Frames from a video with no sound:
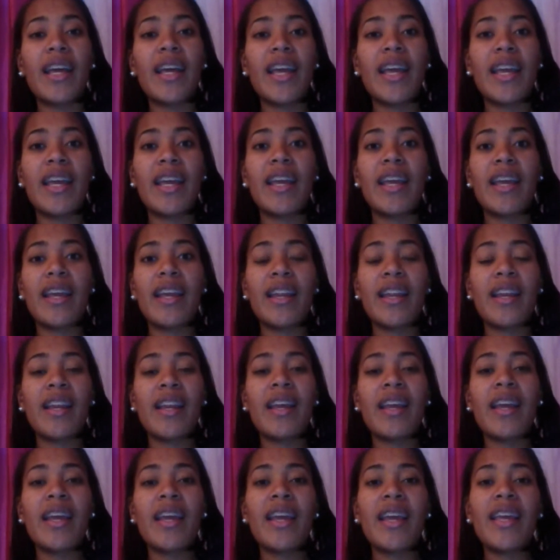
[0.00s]
And
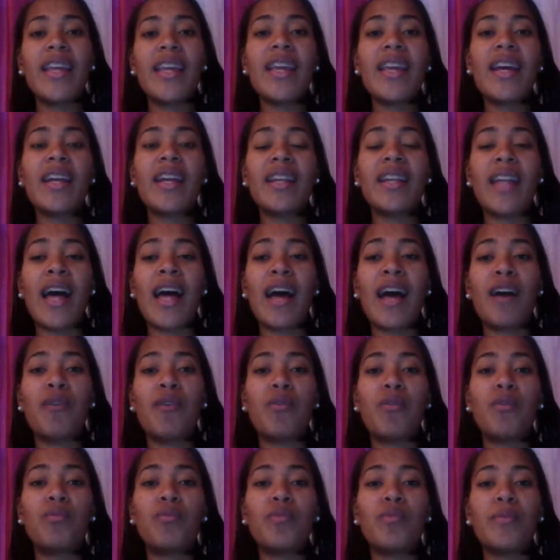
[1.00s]
he
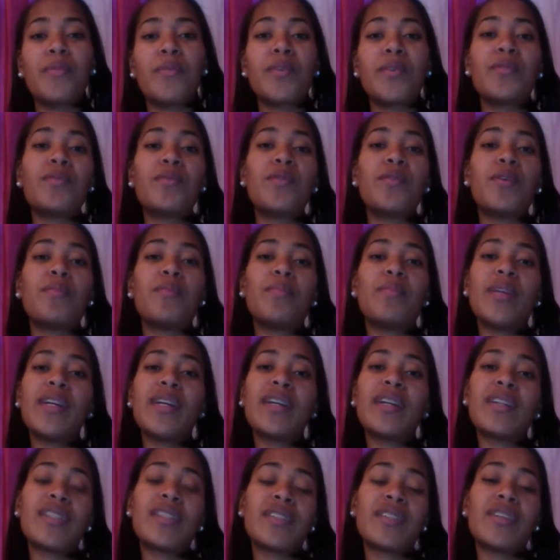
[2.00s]
allowed a woman who
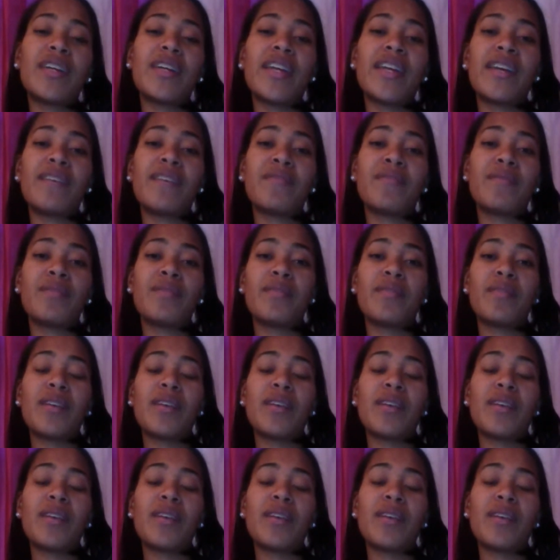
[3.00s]
appeared to have